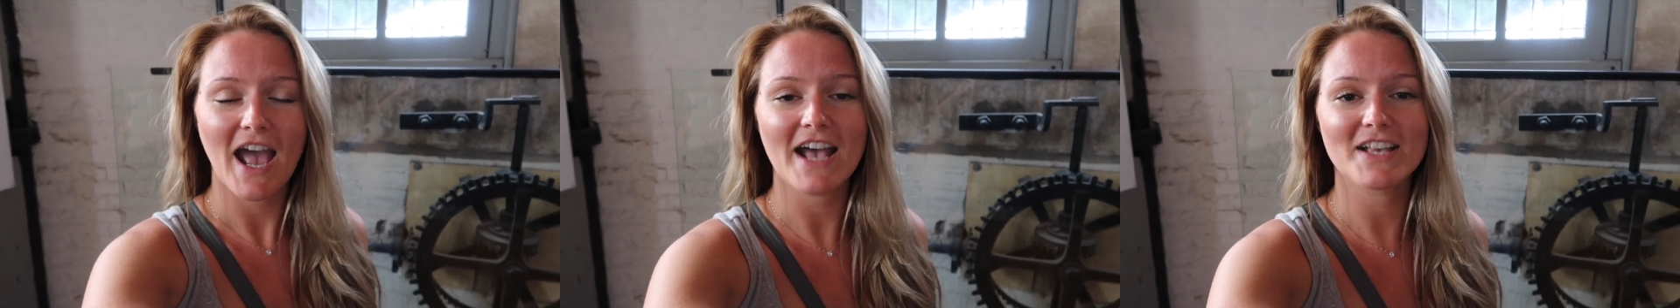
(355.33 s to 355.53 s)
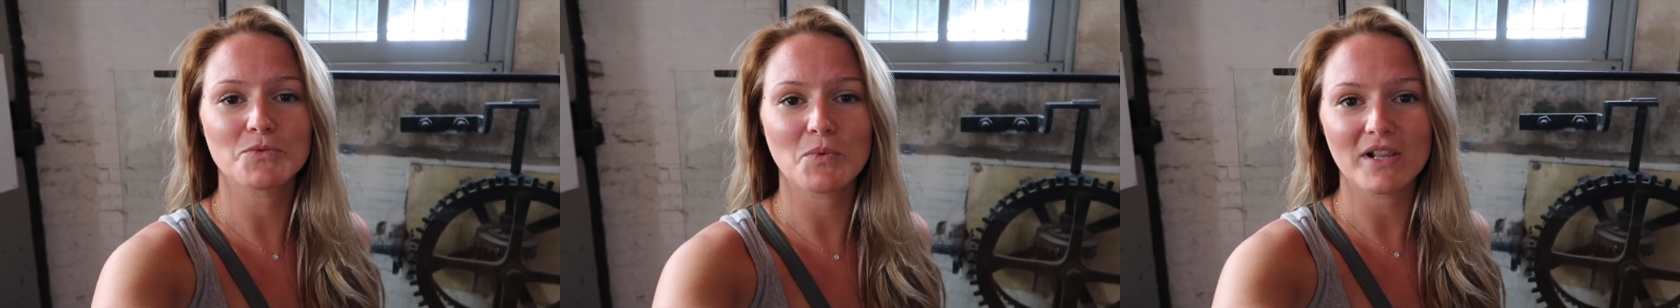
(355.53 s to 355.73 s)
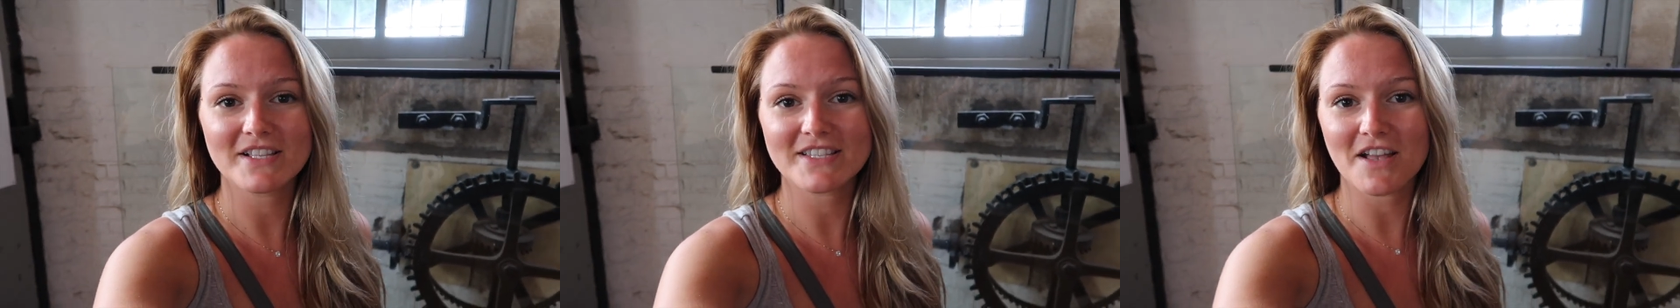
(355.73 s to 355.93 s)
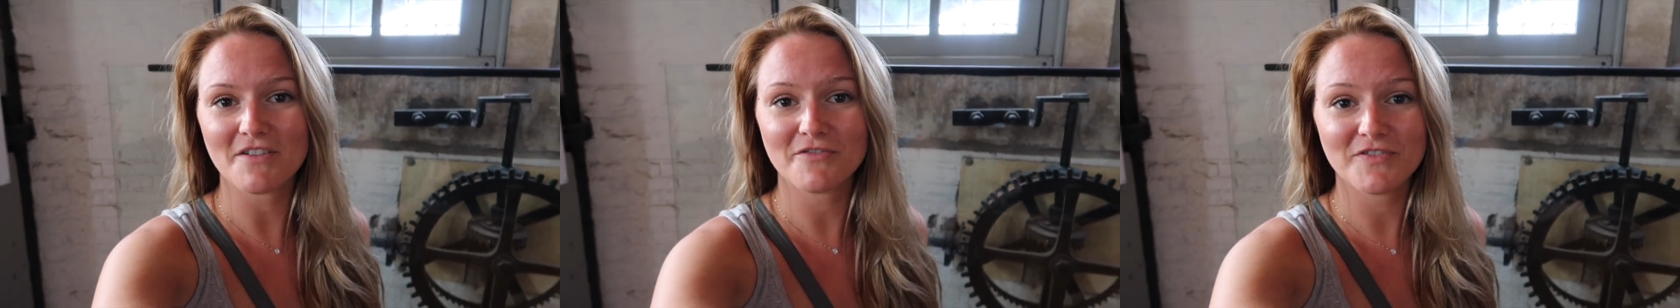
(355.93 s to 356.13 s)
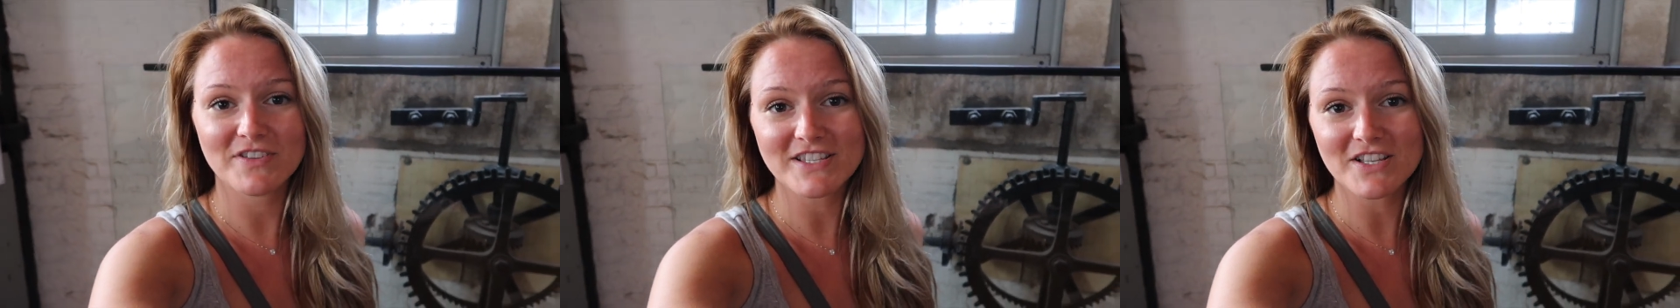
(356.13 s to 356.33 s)
as well as
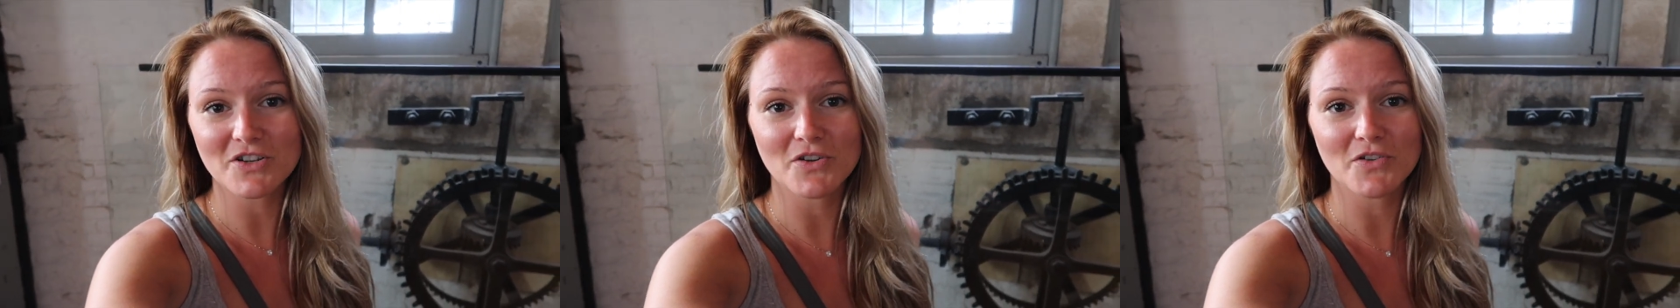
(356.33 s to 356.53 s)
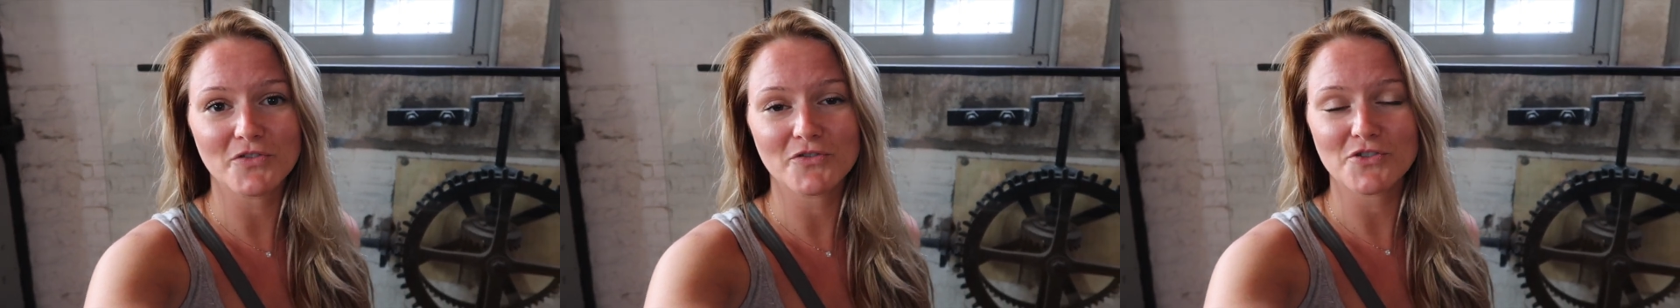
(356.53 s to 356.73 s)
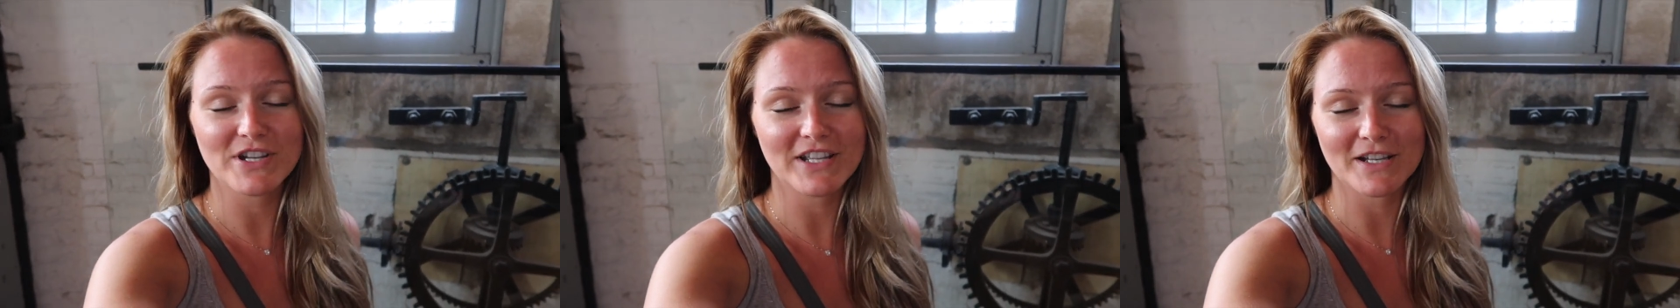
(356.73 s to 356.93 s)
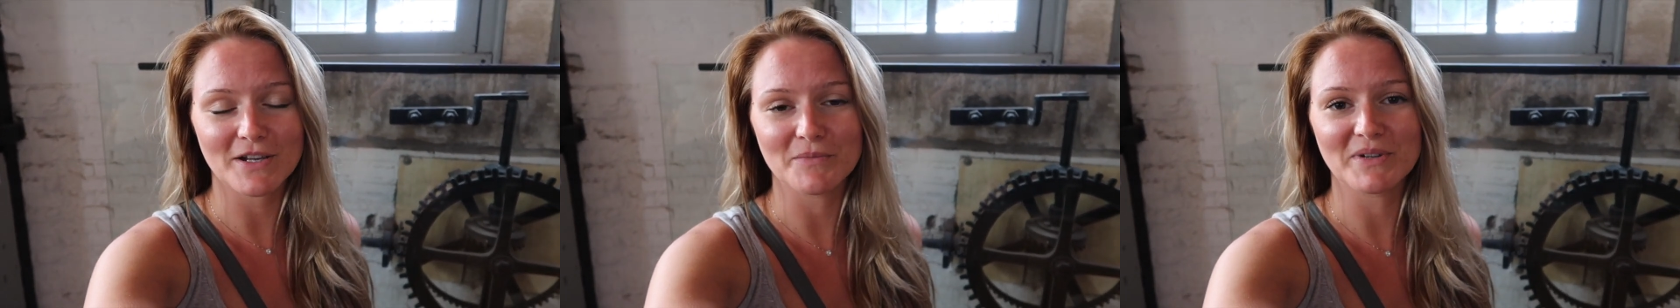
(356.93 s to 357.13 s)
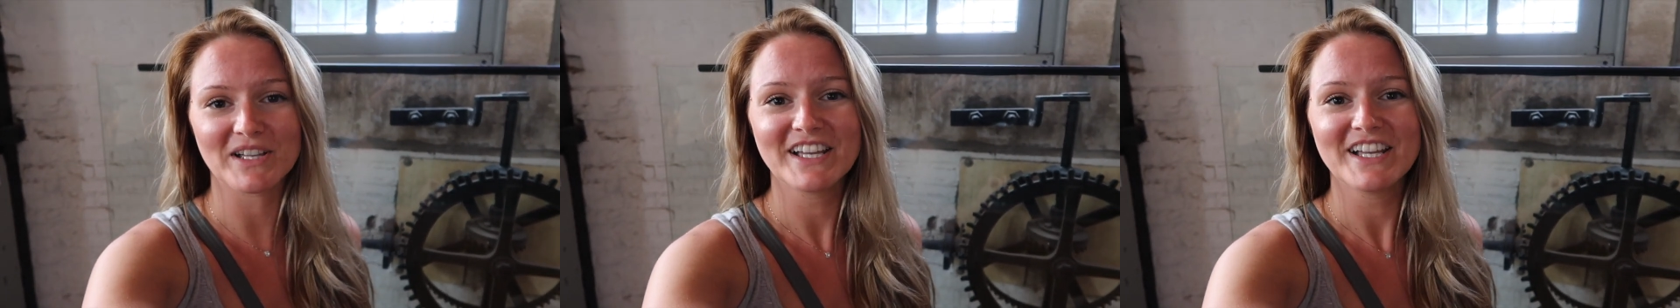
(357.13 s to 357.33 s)
that physical
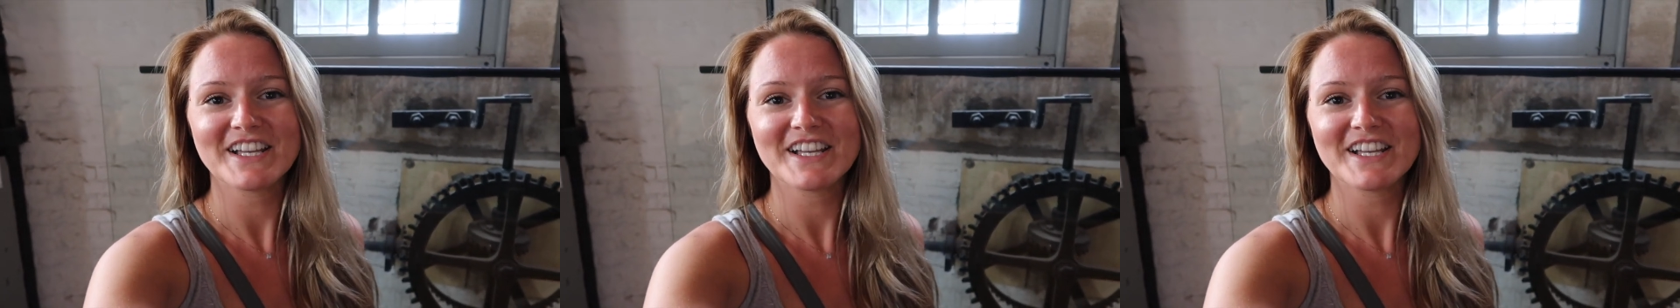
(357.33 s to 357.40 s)
freedom.